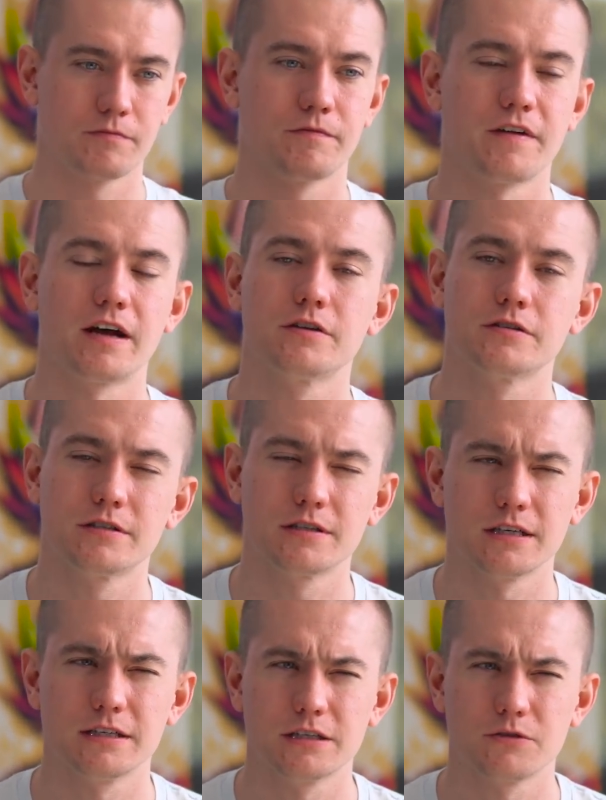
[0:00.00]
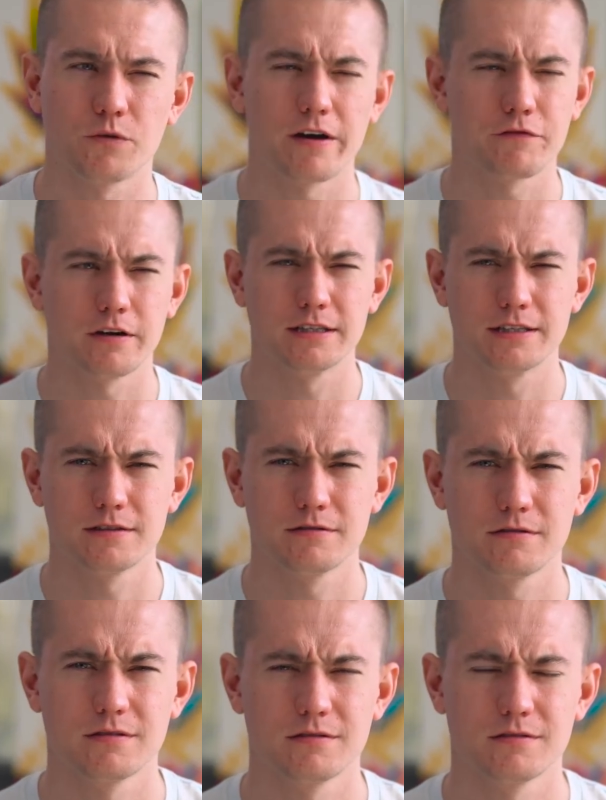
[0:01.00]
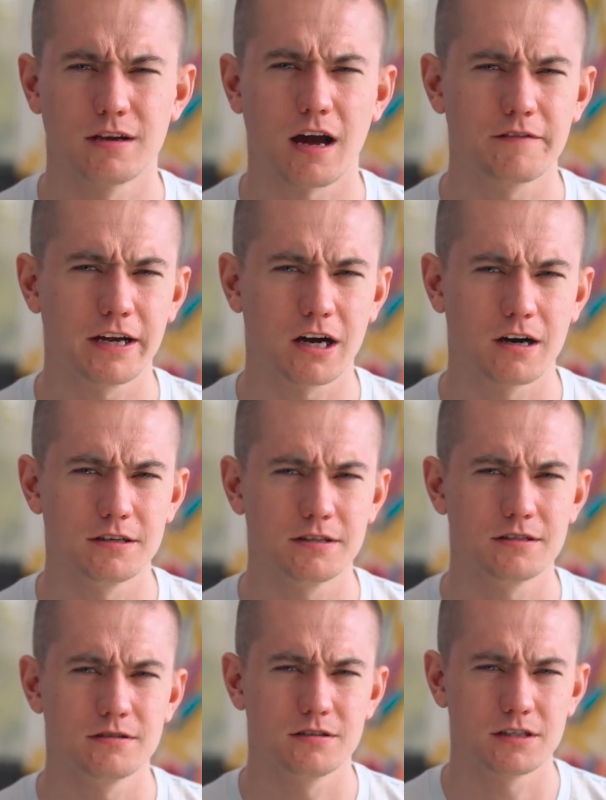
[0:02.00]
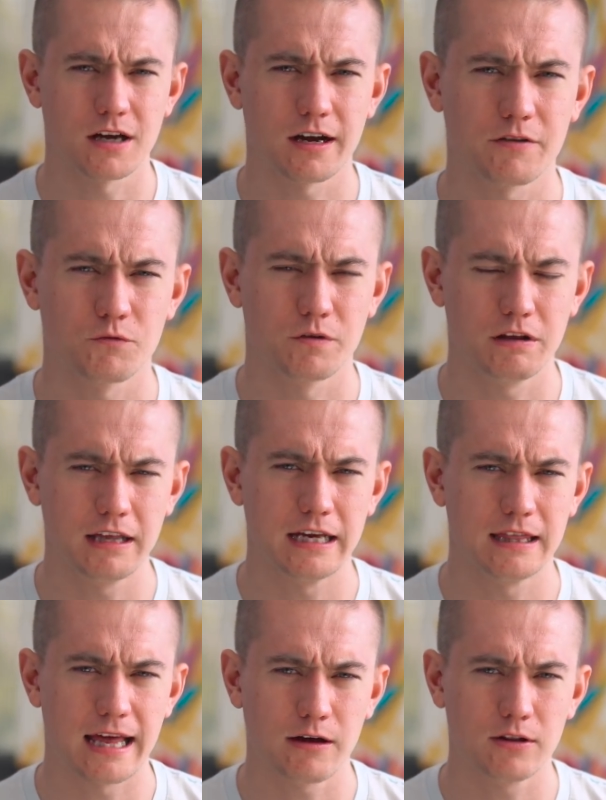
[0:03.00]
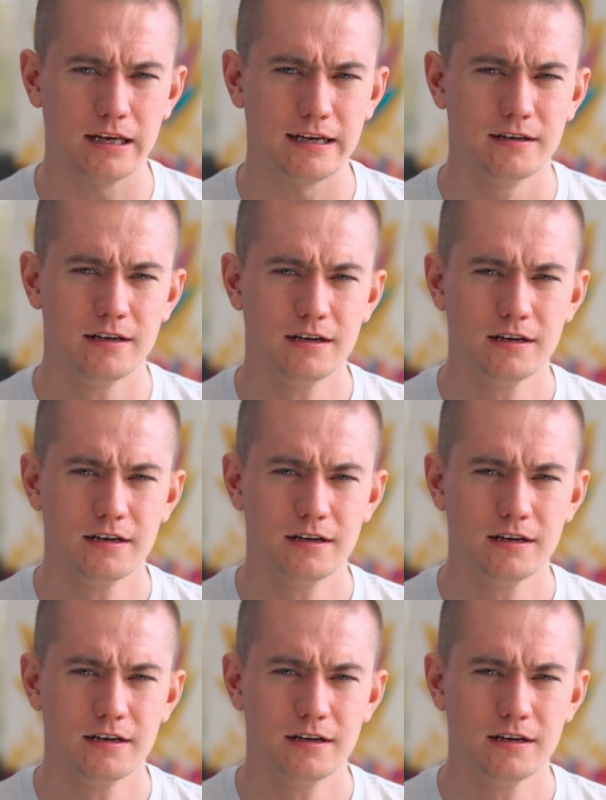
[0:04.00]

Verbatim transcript: Founders Edition reference Navi cards suck really loudly